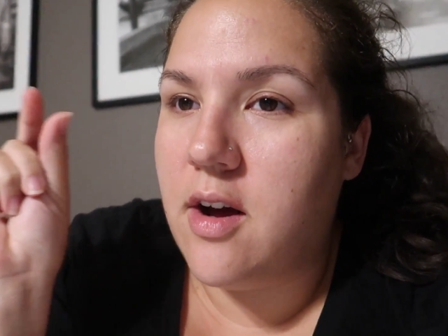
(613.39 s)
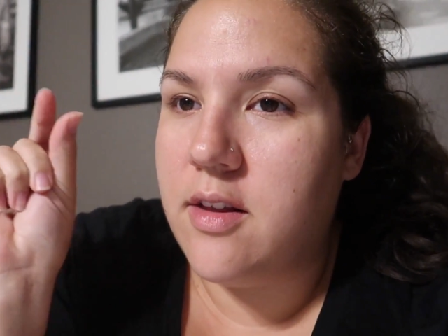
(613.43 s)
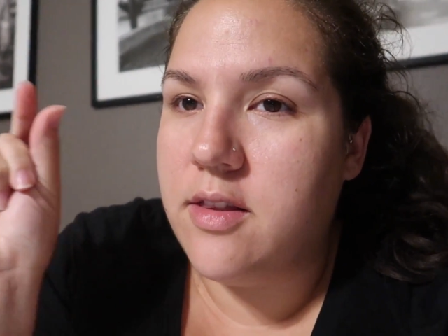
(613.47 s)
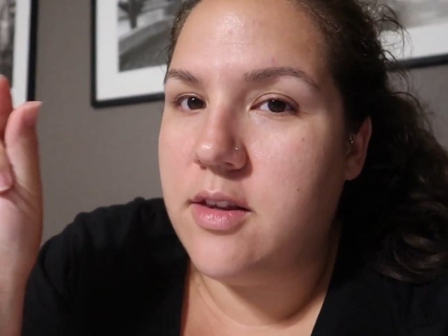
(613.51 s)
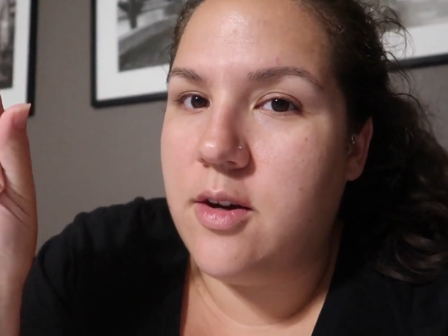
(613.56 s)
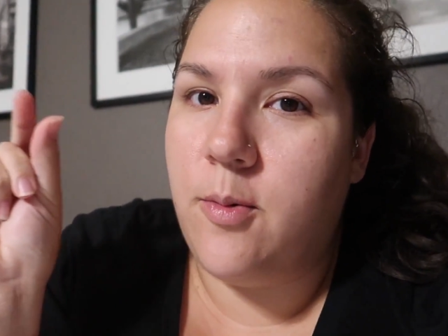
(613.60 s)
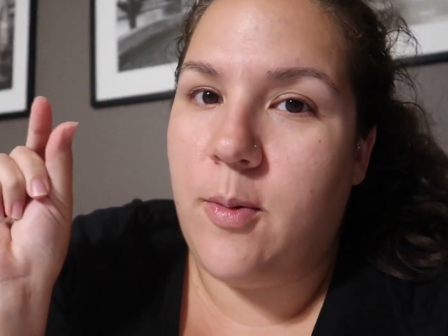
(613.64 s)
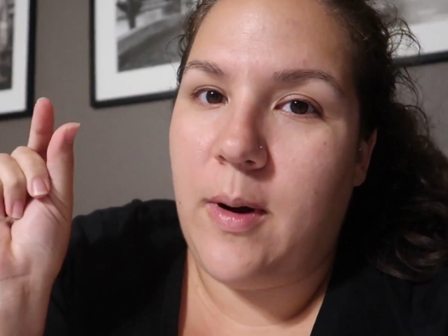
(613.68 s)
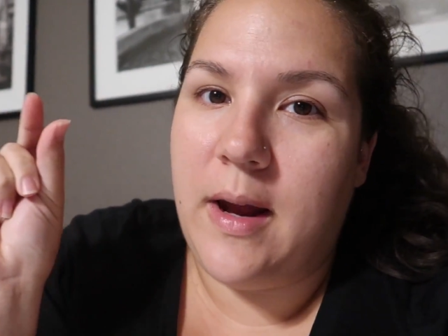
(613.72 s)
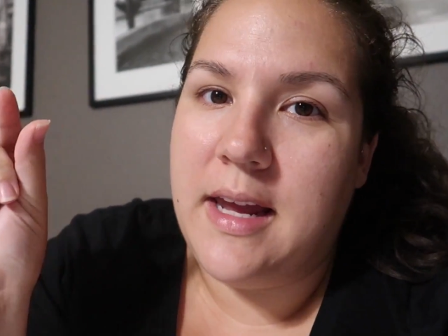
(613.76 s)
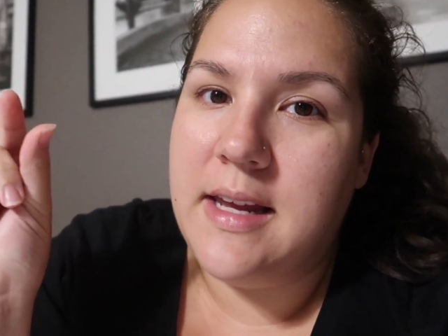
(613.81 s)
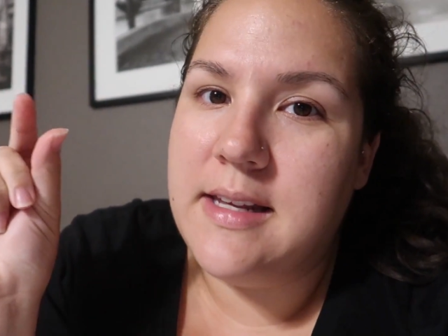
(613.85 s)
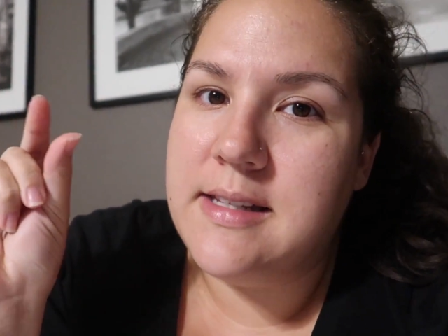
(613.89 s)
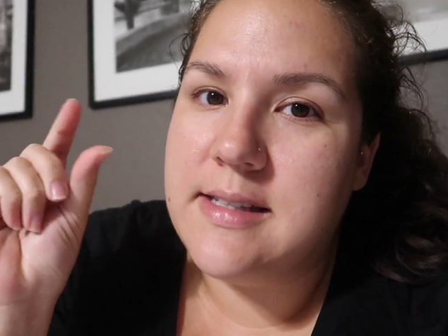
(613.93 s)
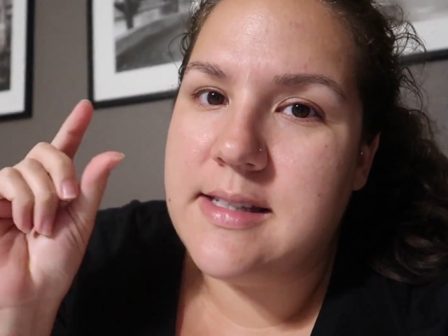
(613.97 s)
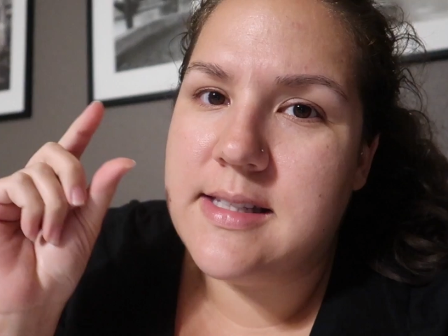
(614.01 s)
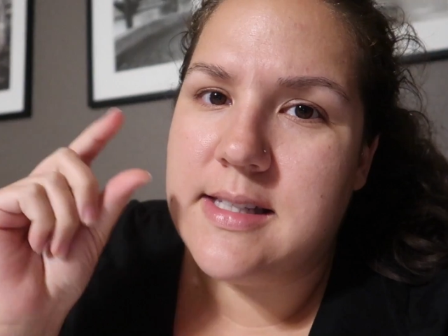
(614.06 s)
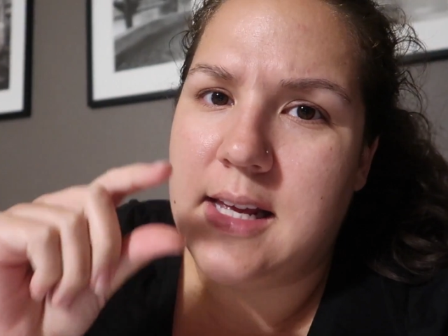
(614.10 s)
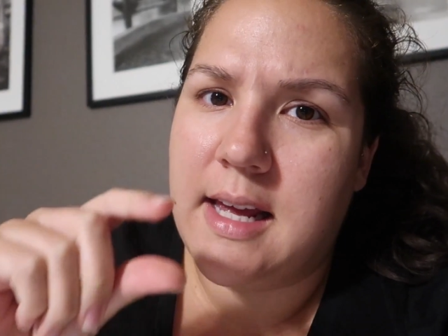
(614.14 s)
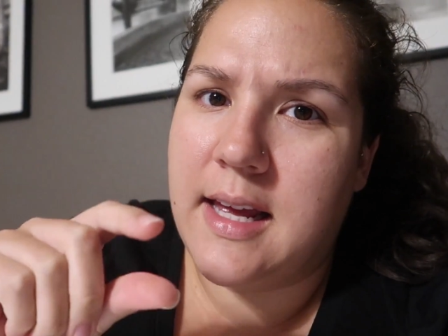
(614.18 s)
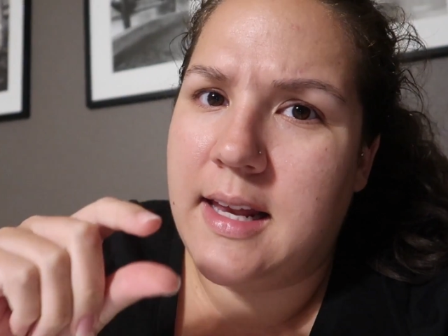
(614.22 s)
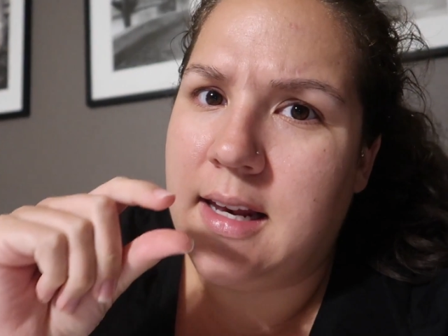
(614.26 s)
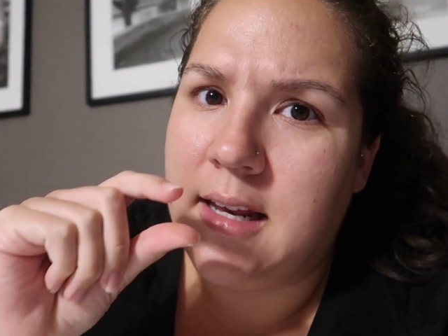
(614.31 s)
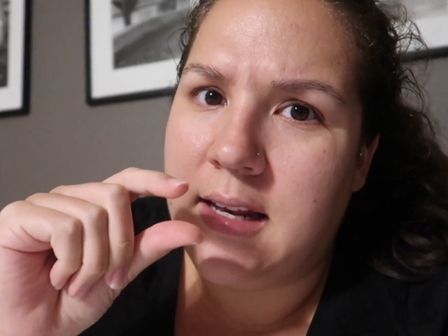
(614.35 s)
on the
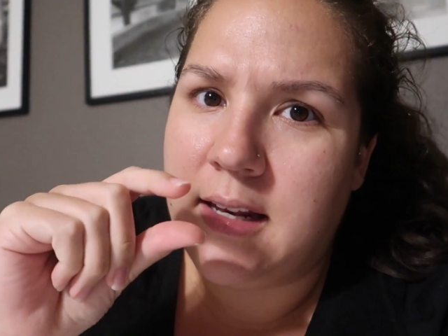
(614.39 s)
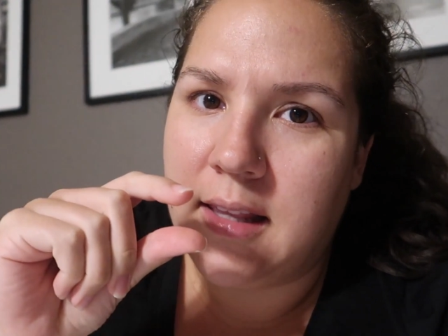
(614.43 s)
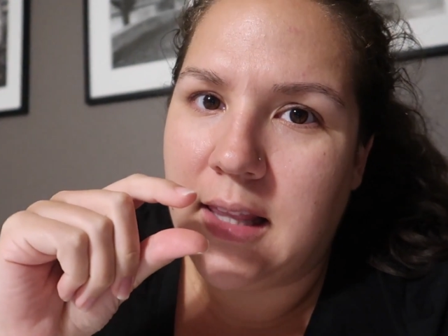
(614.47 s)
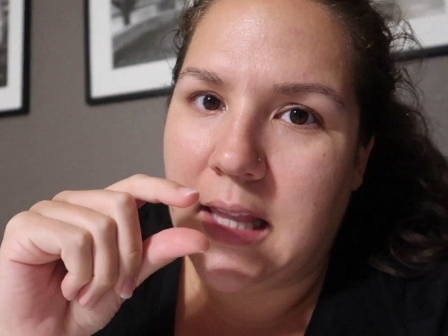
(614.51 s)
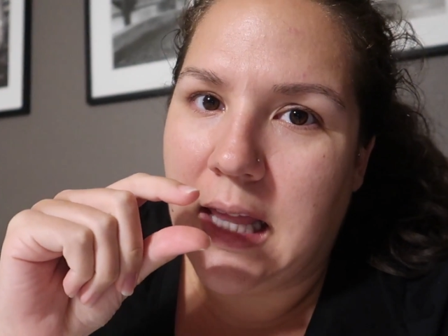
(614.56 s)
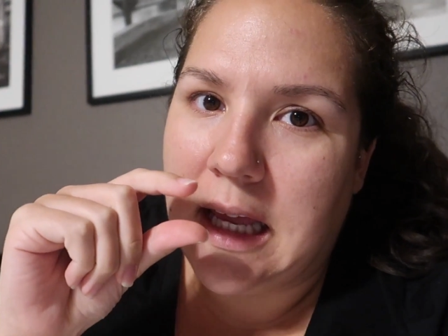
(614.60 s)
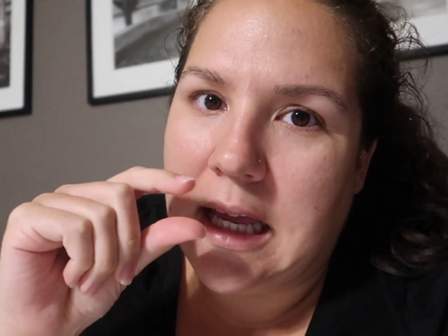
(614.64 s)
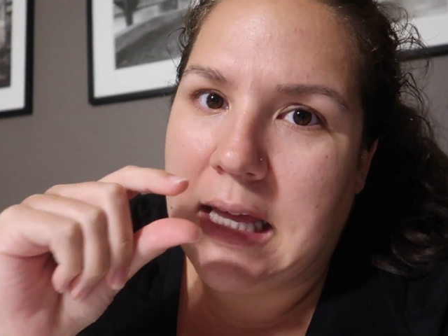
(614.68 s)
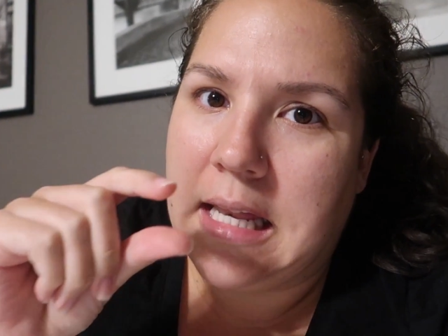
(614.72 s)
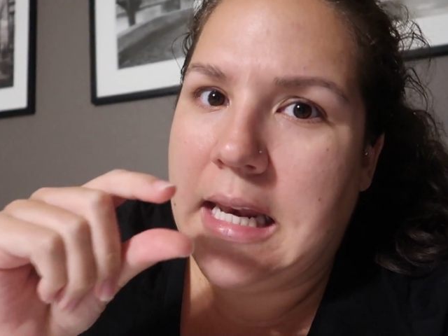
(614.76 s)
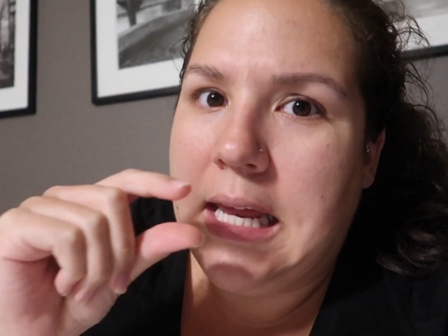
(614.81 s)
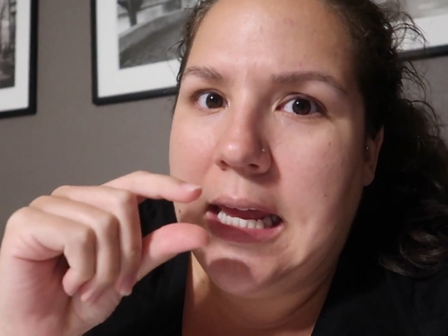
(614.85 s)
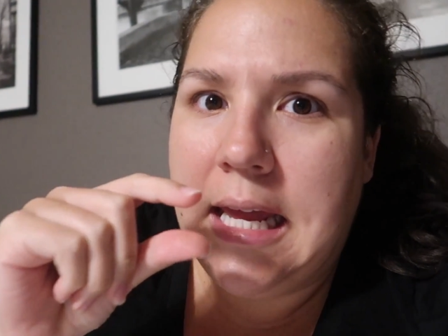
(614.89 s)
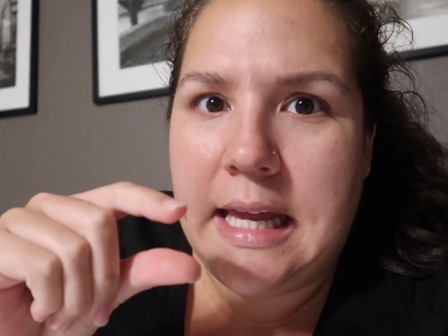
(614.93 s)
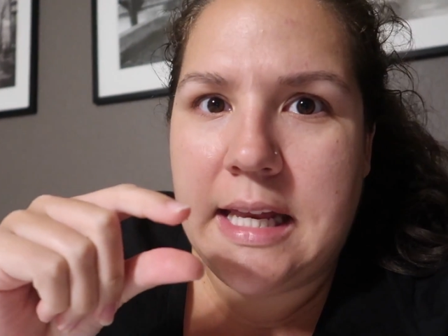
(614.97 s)
waist and then like an